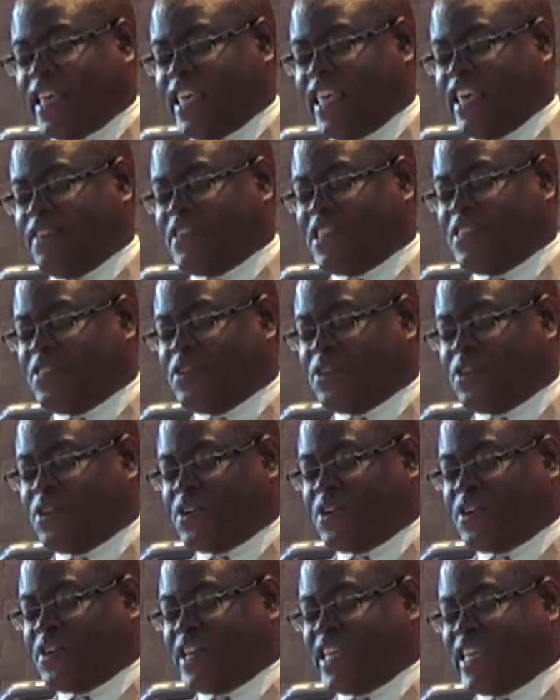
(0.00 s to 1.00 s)
even
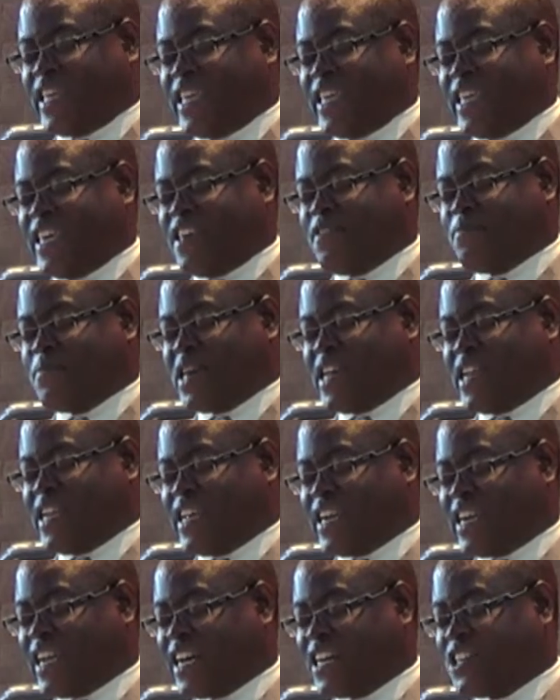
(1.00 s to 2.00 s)
though him and
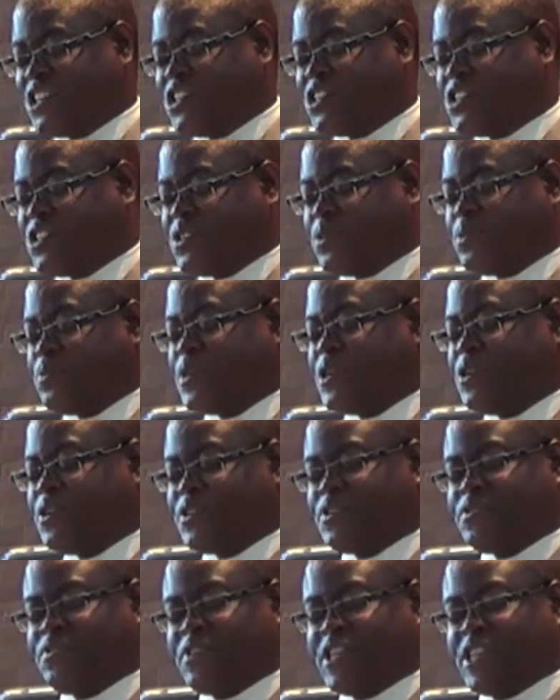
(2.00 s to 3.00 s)
Elisha were
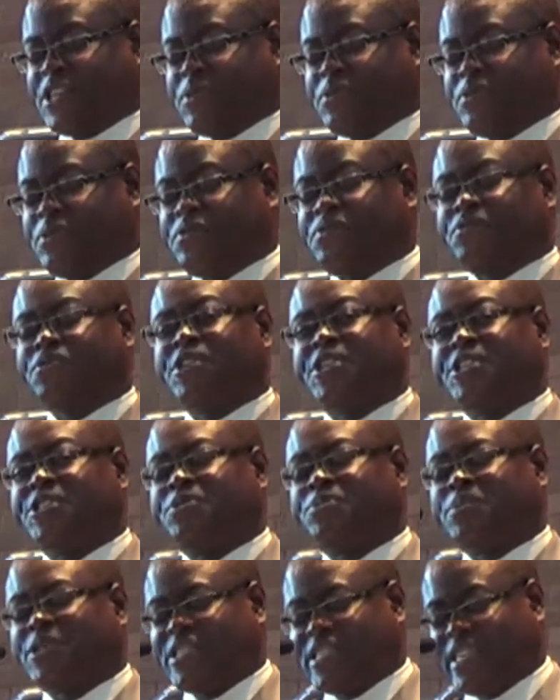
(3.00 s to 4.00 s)
not very good
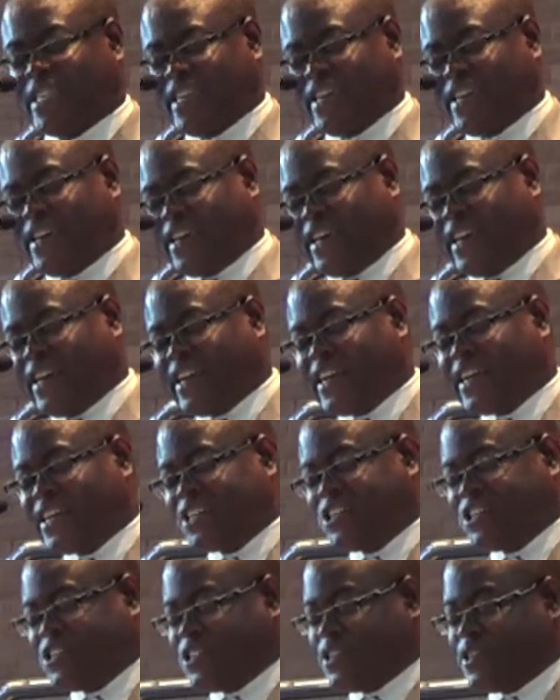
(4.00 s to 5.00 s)
friends, but
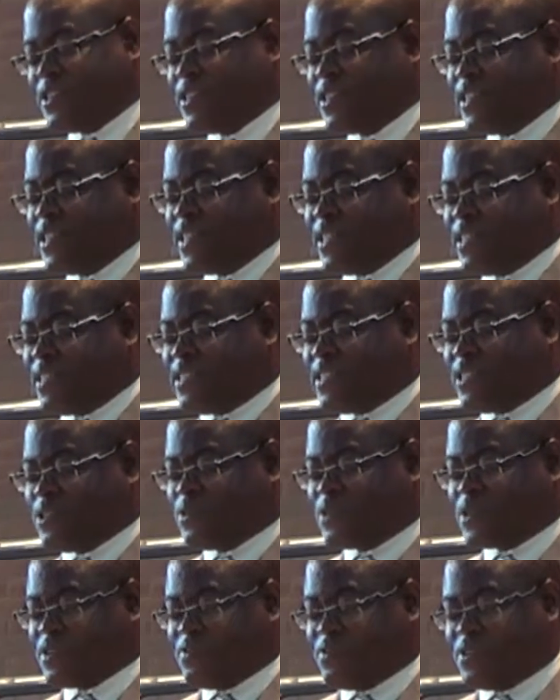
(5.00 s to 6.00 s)
Elisha still
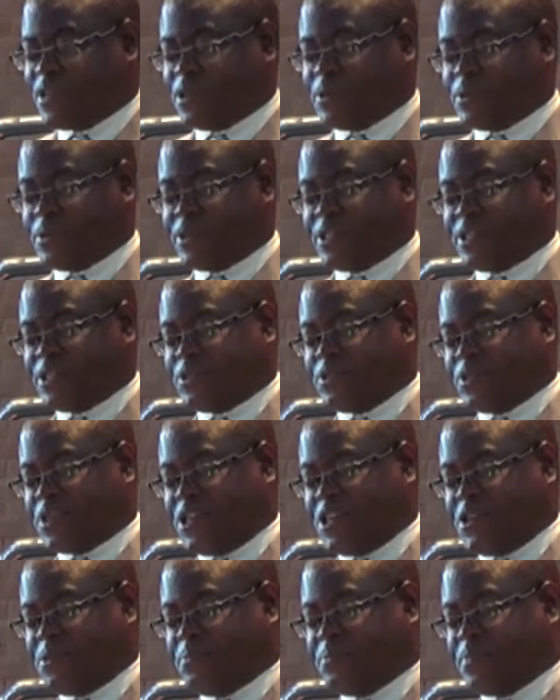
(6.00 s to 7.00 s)
revealed to
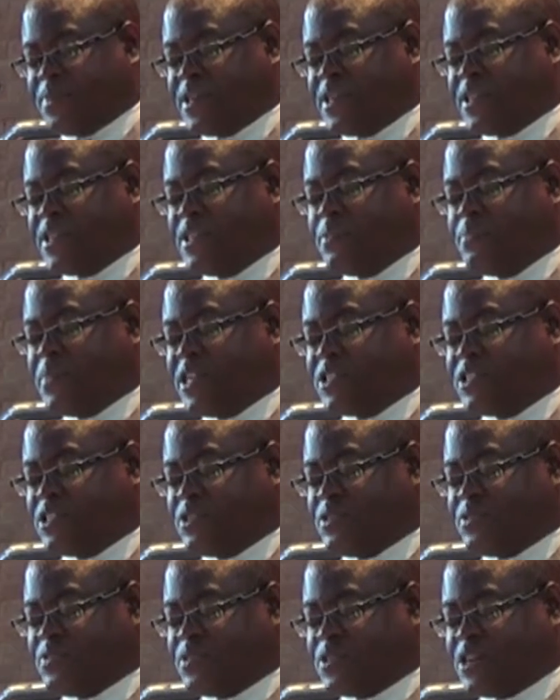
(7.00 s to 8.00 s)
him the
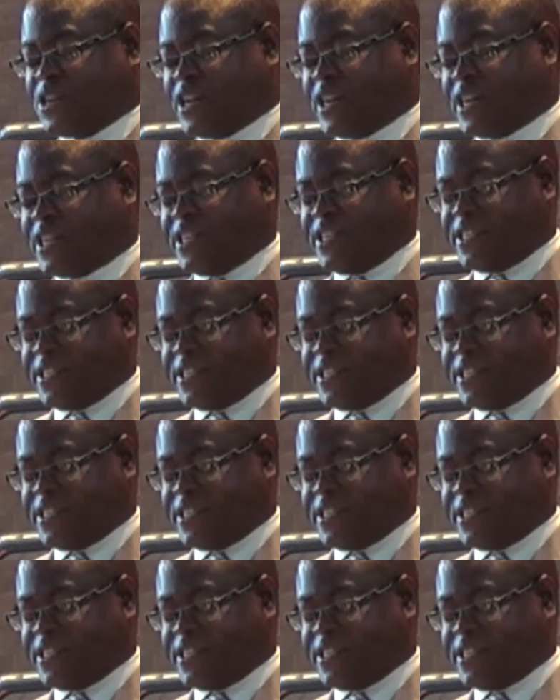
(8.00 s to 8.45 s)
message of God.